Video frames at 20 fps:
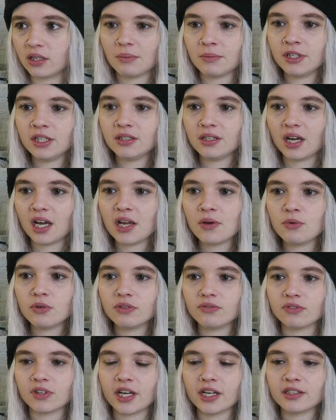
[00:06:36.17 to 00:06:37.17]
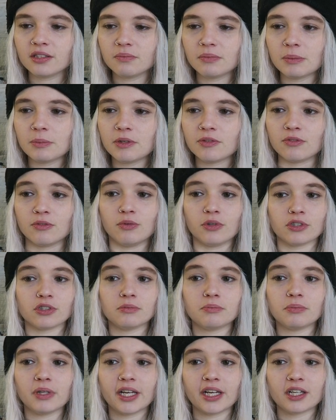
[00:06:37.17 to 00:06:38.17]
I mean, I would have liked it maybe if it
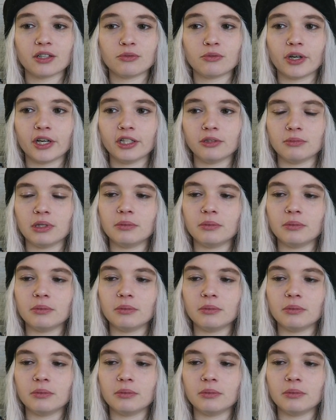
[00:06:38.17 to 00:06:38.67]
wasn't black and white.